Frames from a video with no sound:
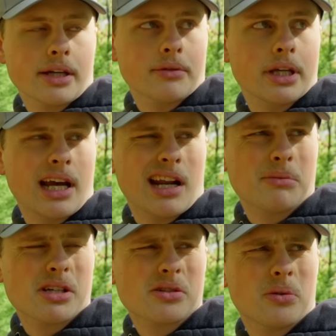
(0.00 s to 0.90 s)
like
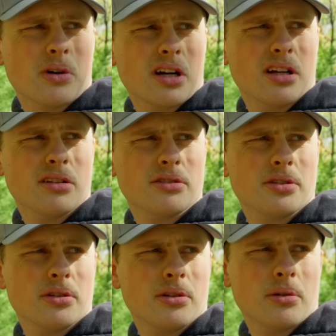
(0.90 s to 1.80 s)
recounting my score.
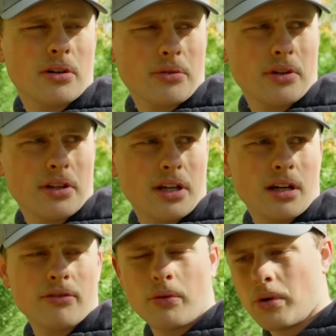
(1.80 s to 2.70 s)
two to corner, three to
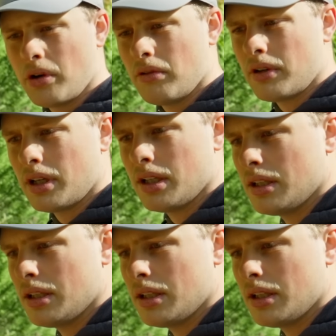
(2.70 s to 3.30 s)
there, four over.